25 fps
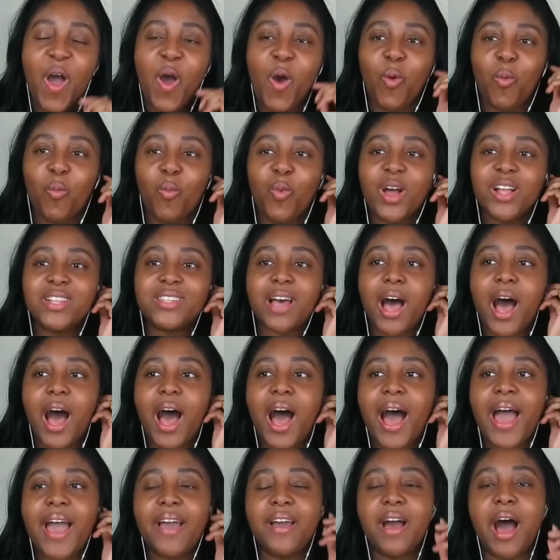
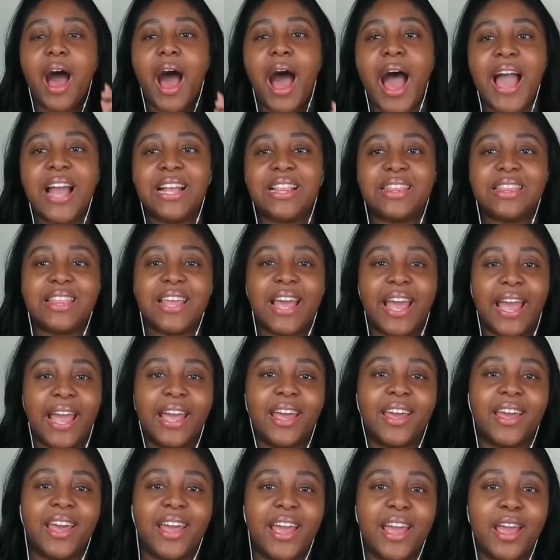I
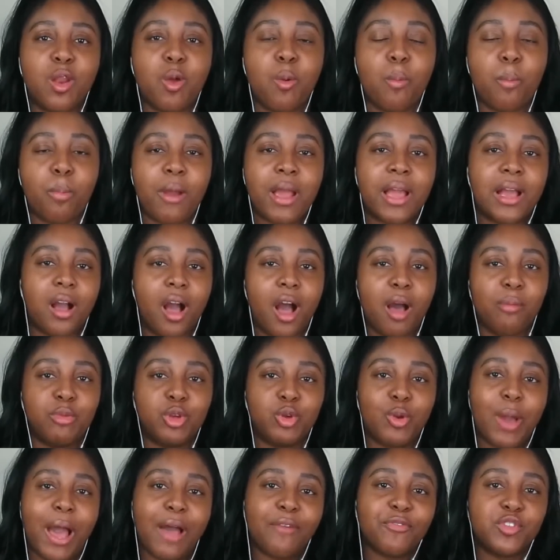think in a
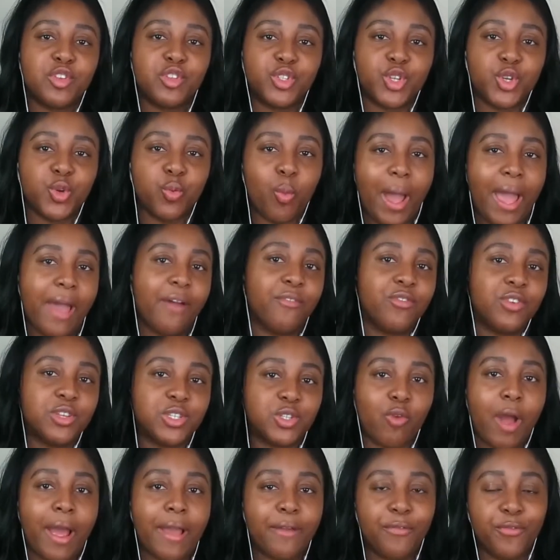breakup, you have to do
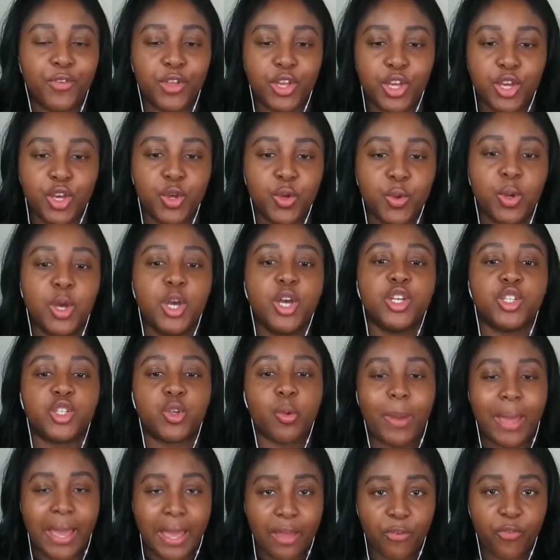whatever's right for you.
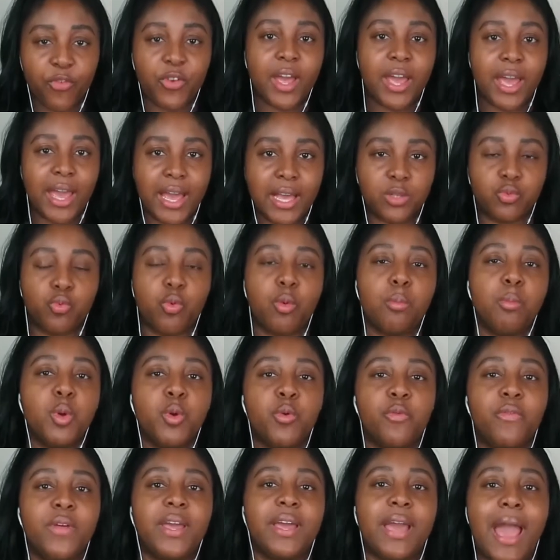So if it is
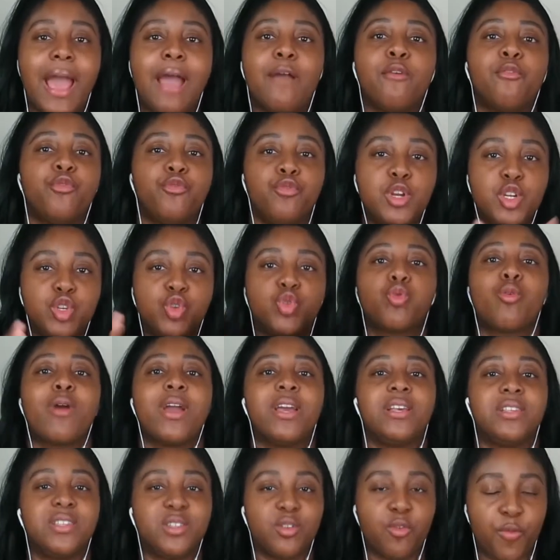removing every
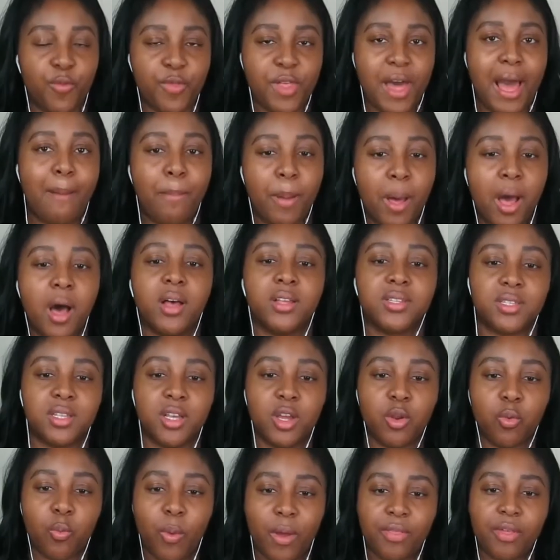trace of that
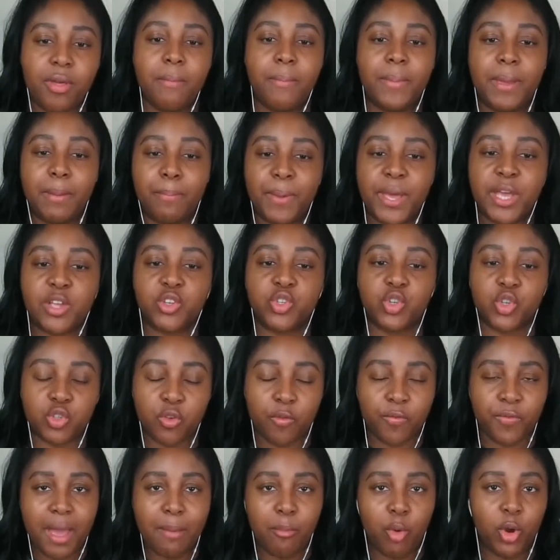person, whether it be pictures
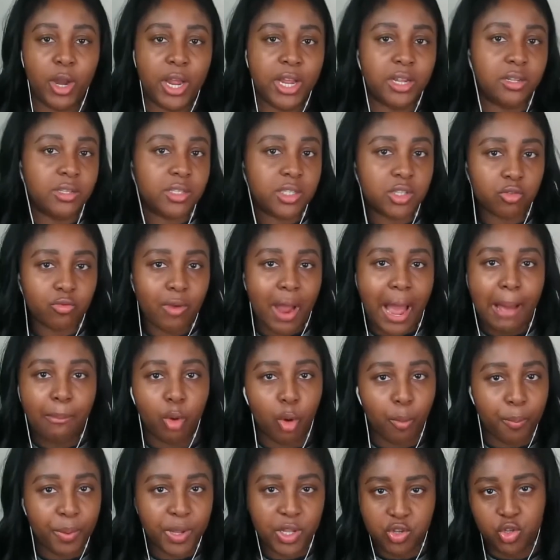of them on
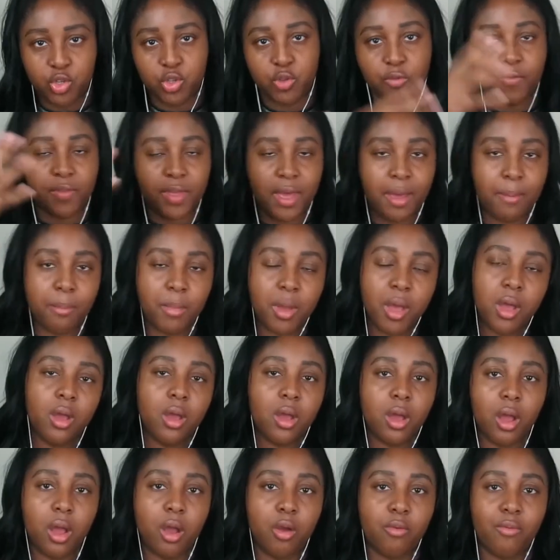Instagram or pictures of them
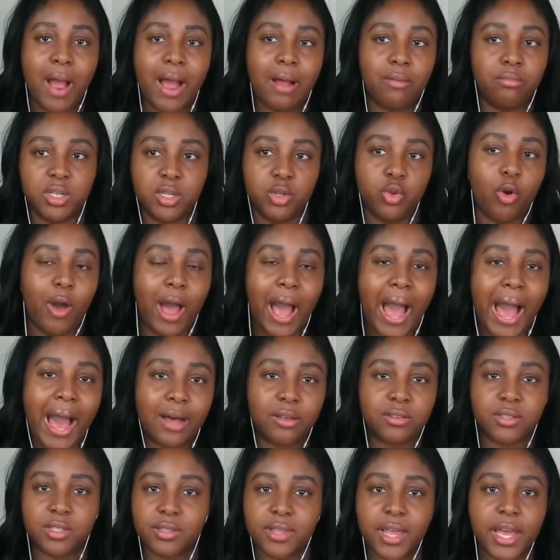around in your
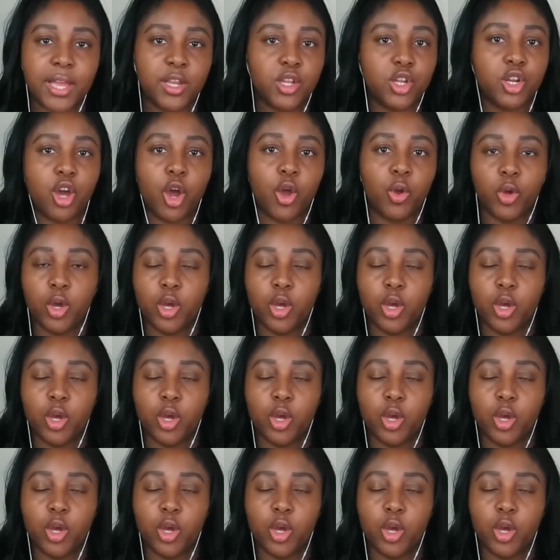house, then,